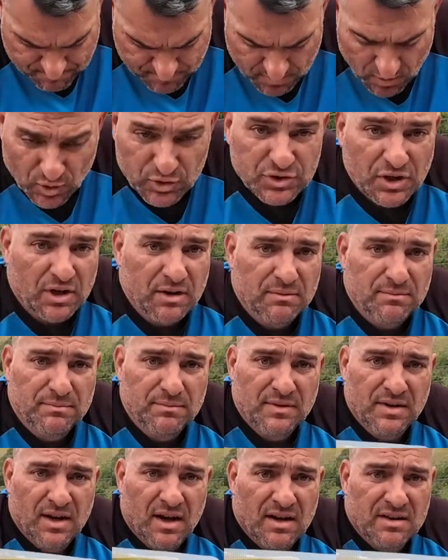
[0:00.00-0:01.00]
Also,
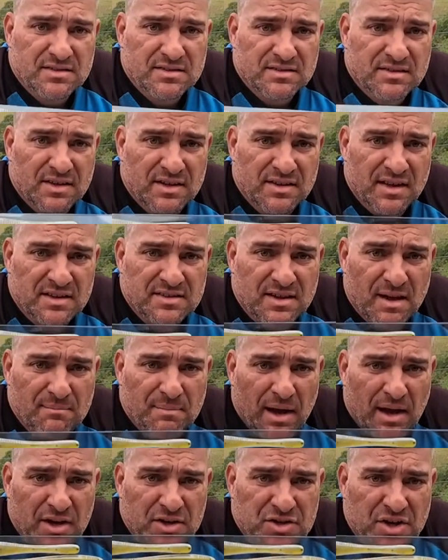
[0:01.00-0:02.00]
guys, in that same
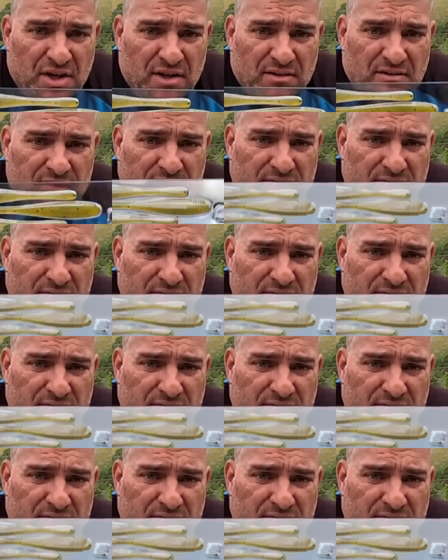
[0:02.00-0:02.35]
packaging,